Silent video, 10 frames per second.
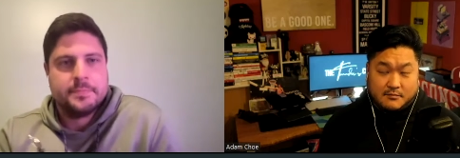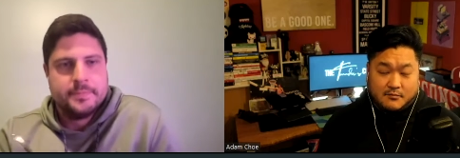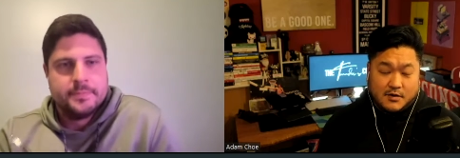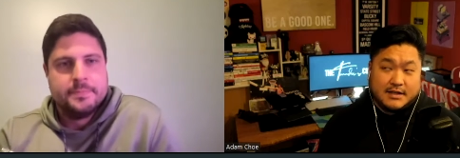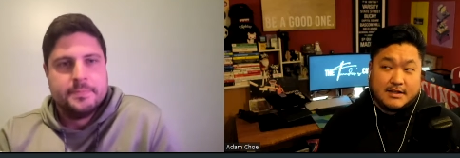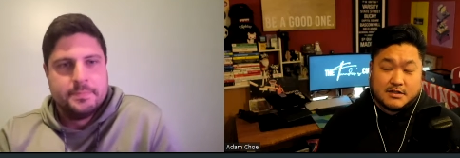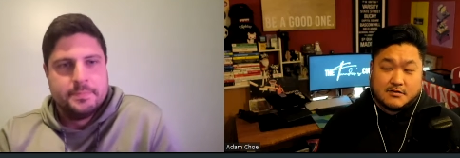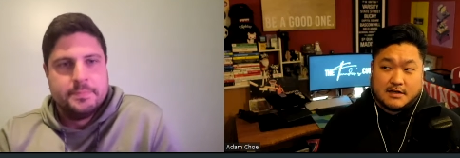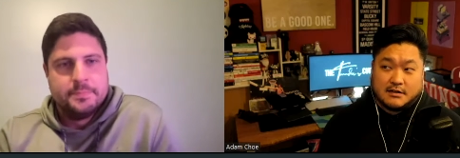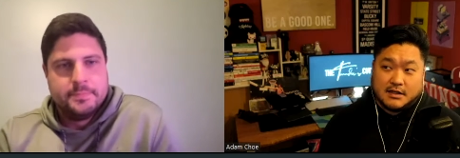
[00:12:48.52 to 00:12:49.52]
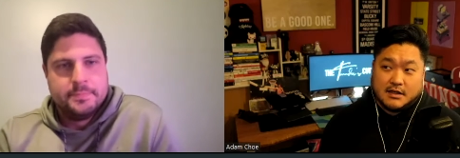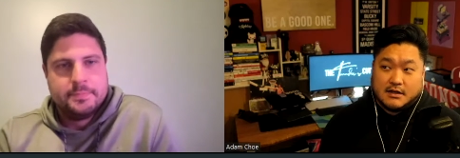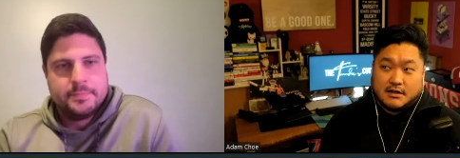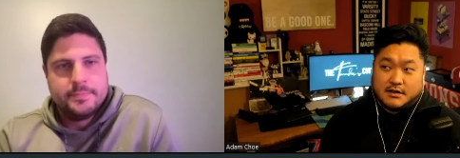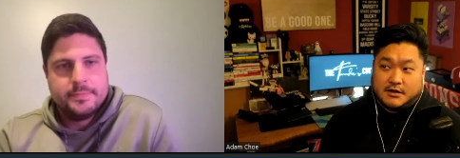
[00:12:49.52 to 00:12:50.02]
Speaker 1: reading this correctly,
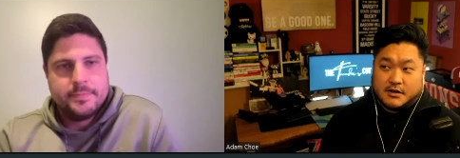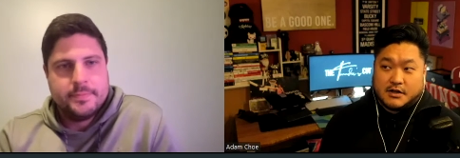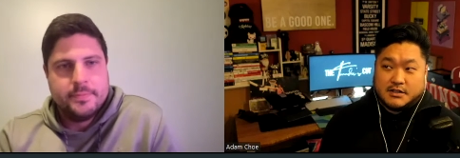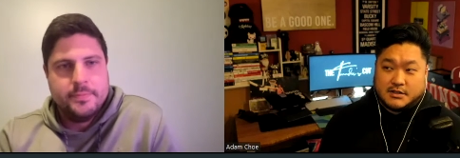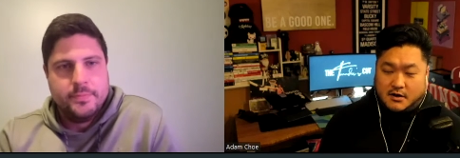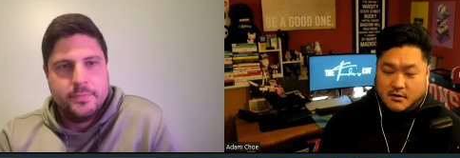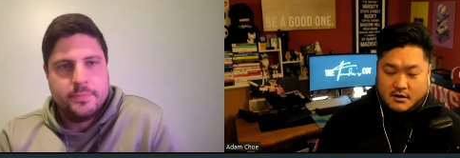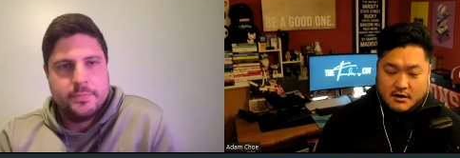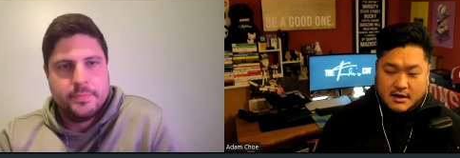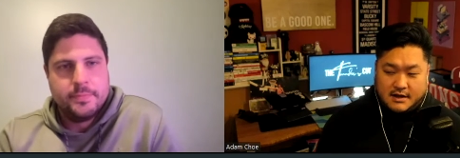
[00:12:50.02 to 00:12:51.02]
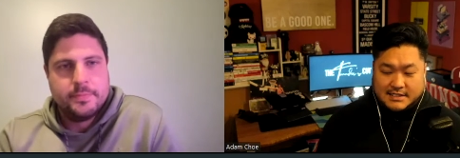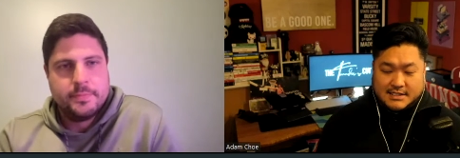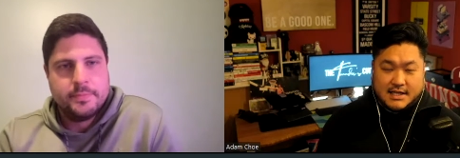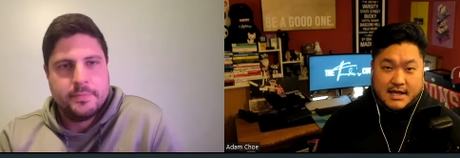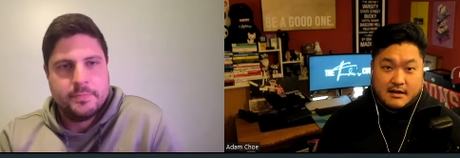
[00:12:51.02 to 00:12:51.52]
you're good to go in every
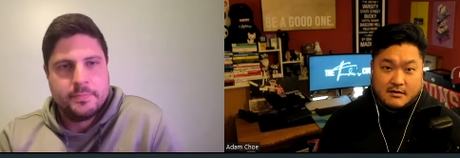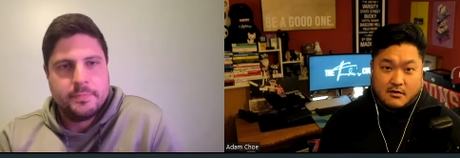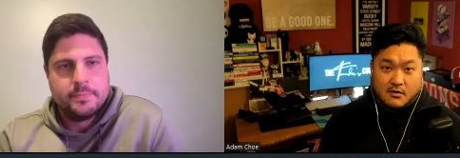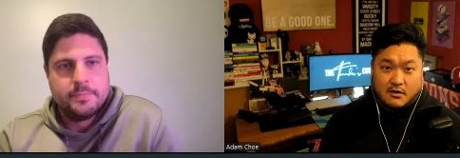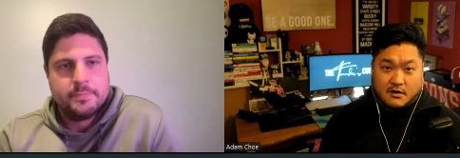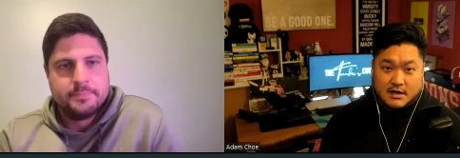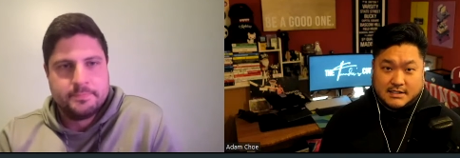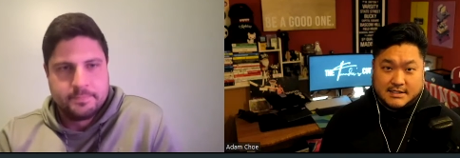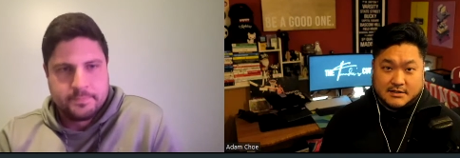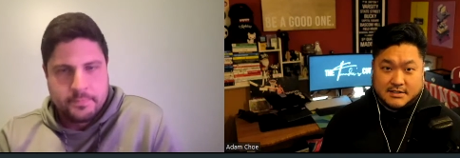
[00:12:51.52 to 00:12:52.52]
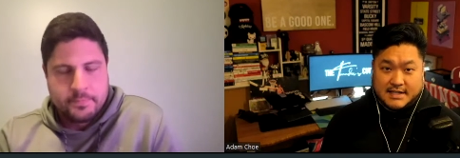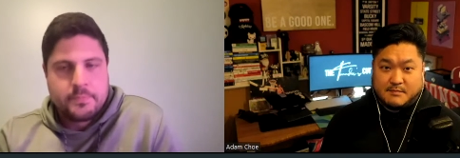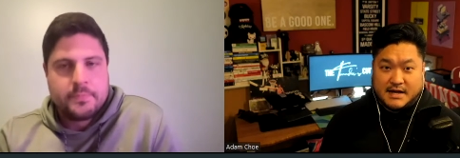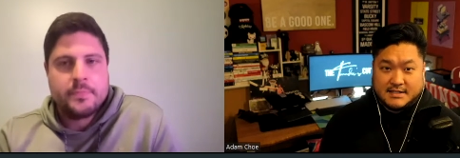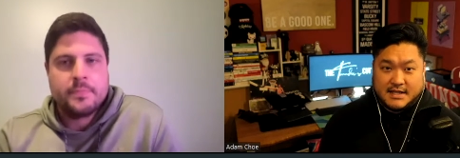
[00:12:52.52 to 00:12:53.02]
state, or is it still state by
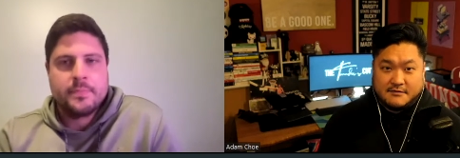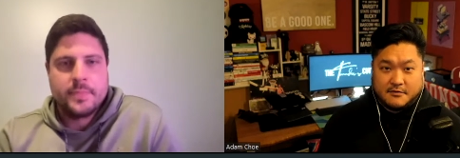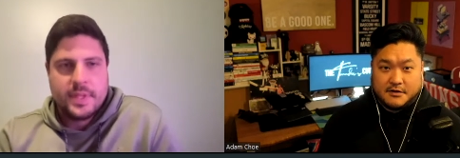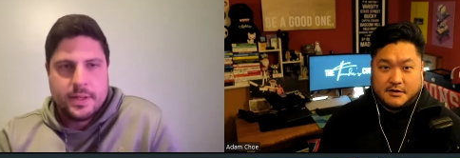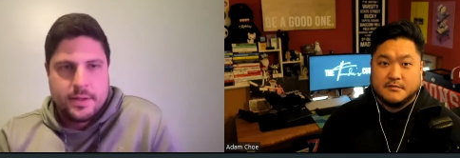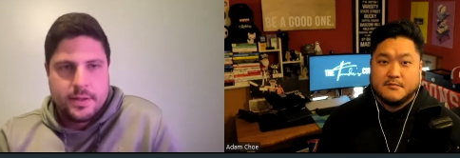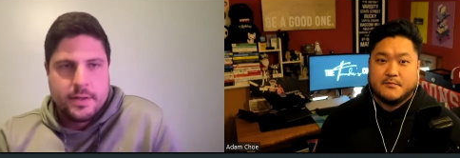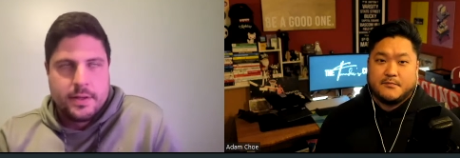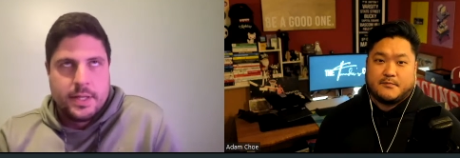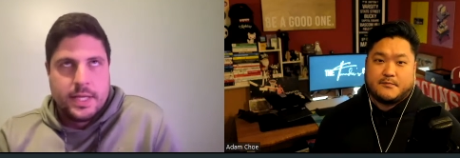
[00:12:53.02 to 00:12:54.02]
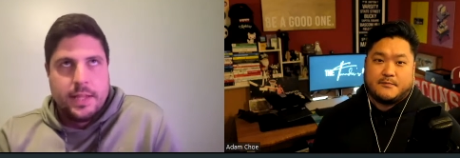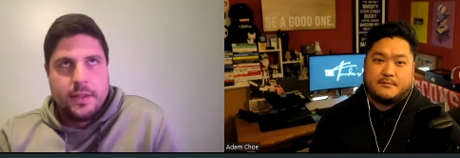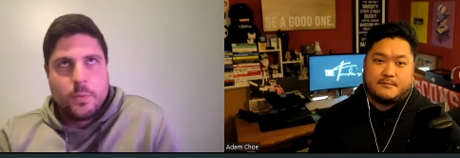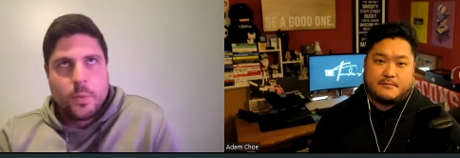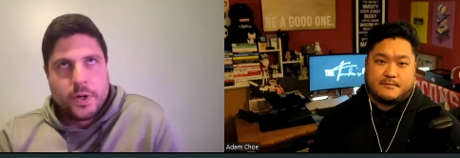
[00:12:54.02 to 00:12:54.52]
state for you?
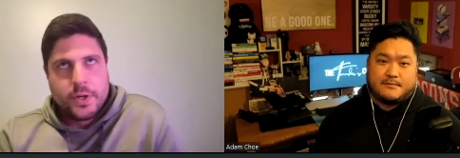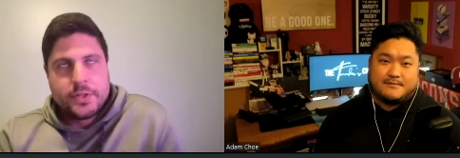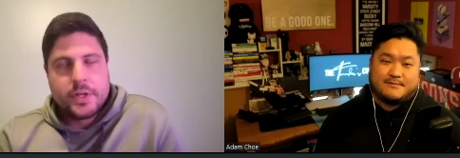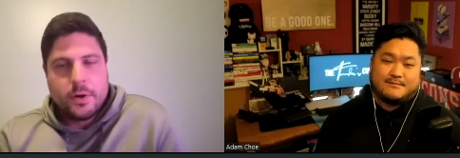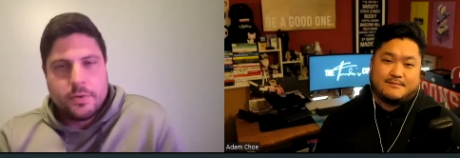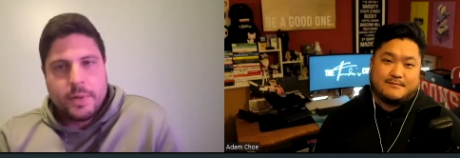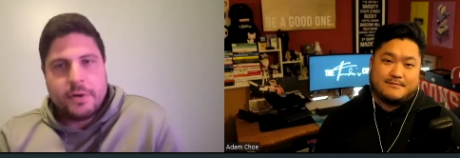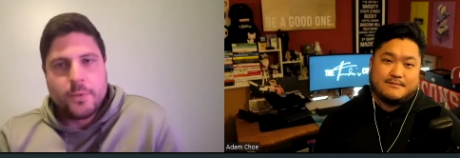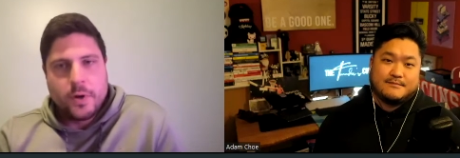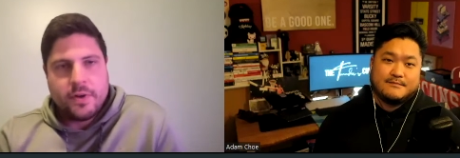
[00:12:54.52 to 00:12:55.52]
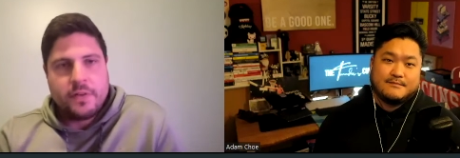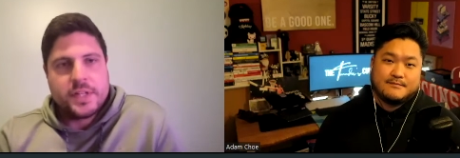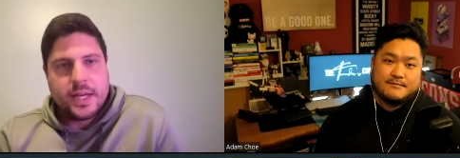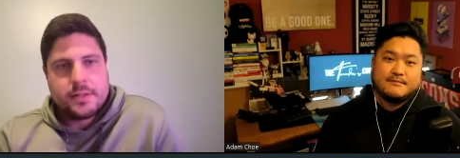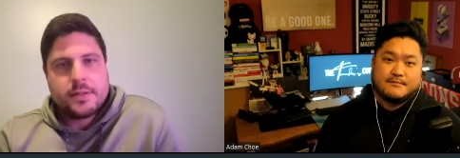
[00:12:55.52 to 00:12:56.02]
Speaker 2: We're good to go in about
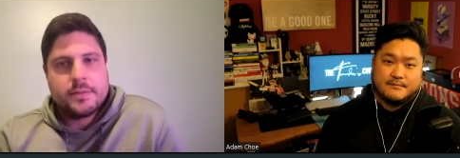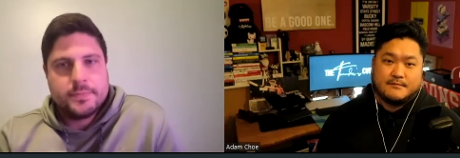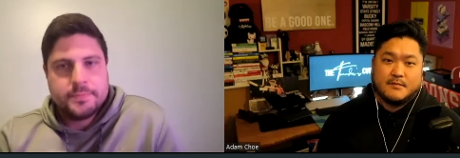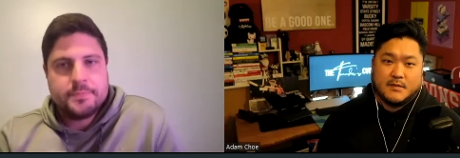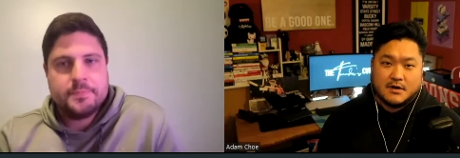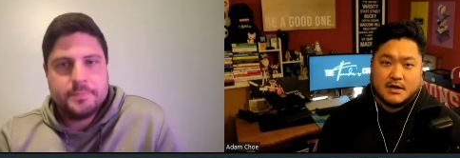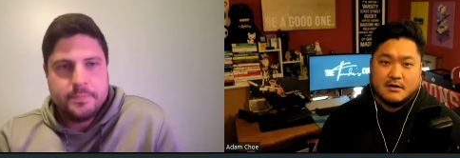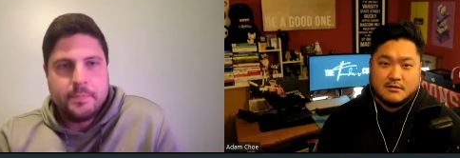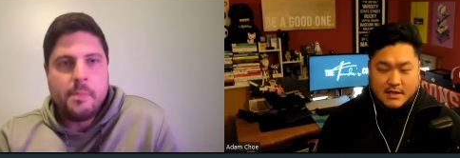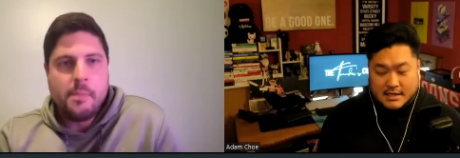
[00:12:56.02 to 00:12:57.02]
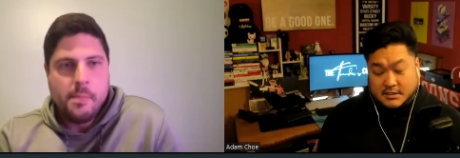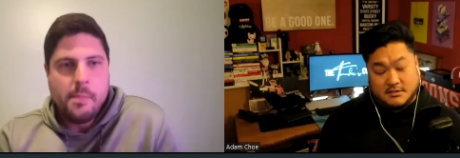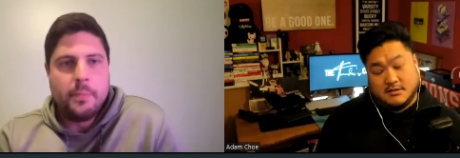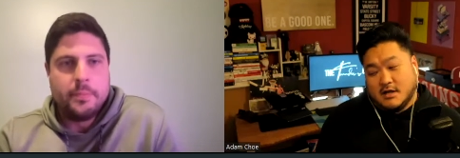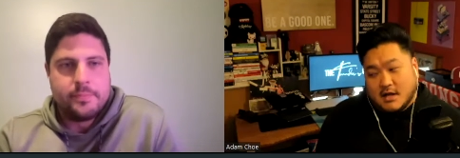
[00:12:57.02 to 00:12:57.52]
forty-five states.
Speaker 1: Okay, so that's
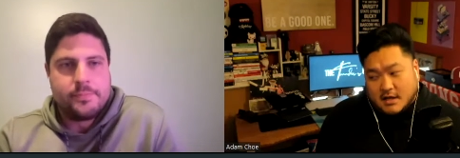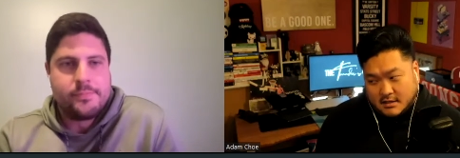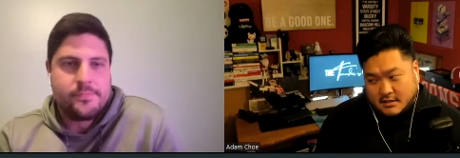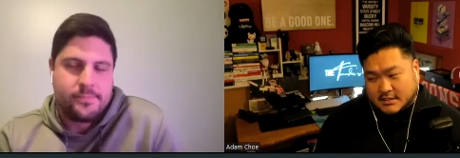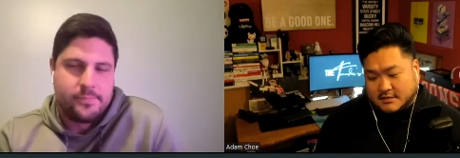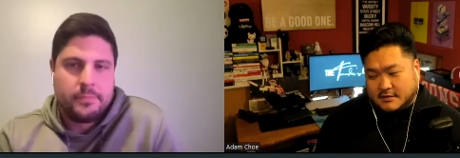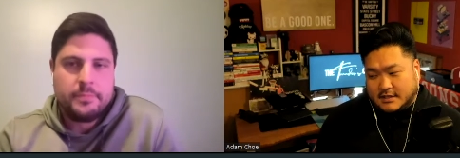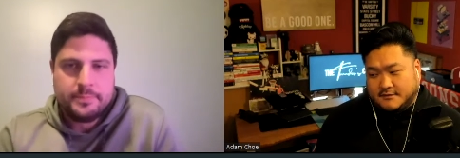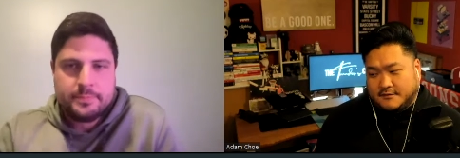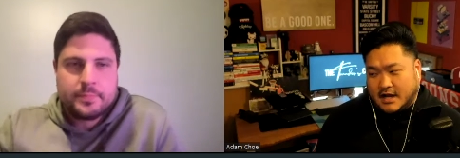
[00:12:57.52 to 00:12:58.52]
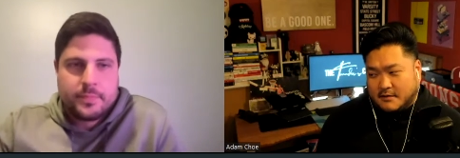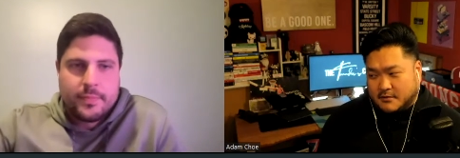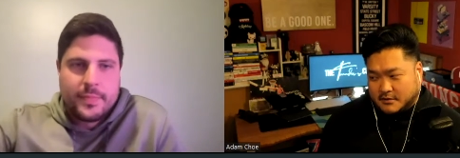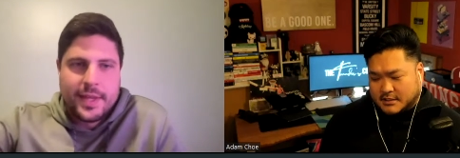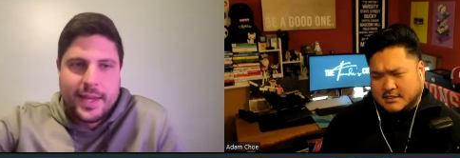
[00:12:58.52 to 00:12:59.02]
that's that's phenomenal,
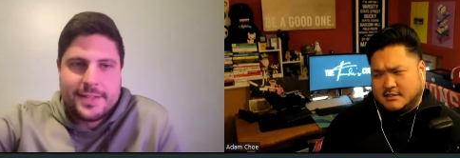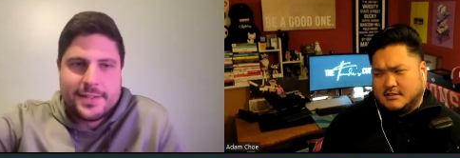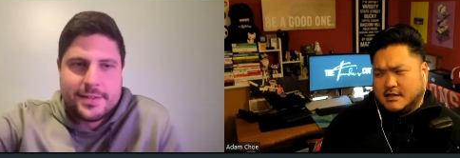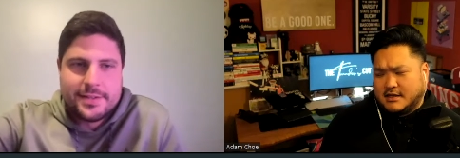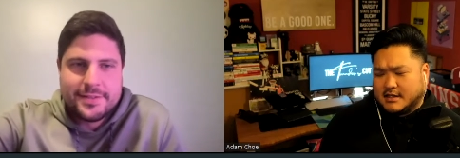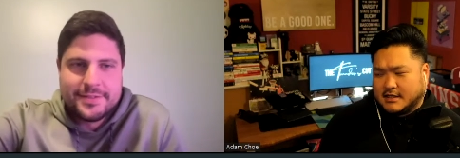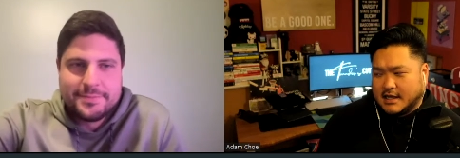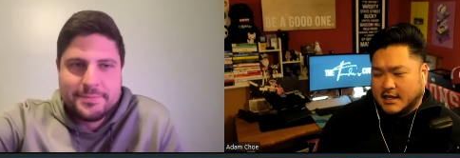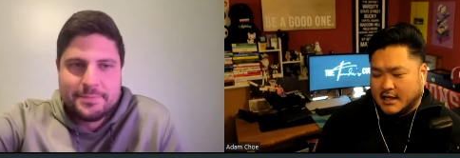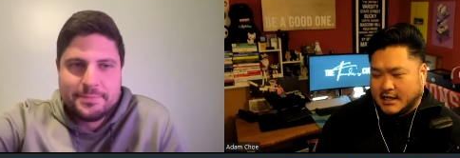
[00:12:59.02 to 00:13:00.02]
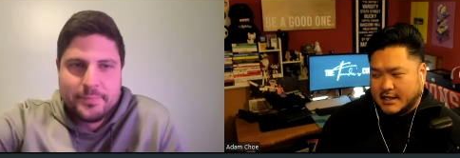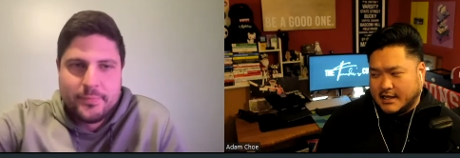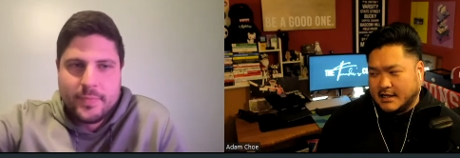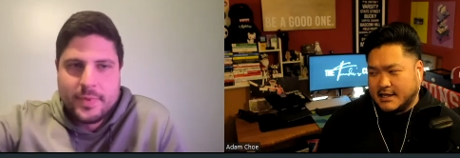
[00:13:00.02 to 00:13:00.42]
because I think yeah, I can't I can't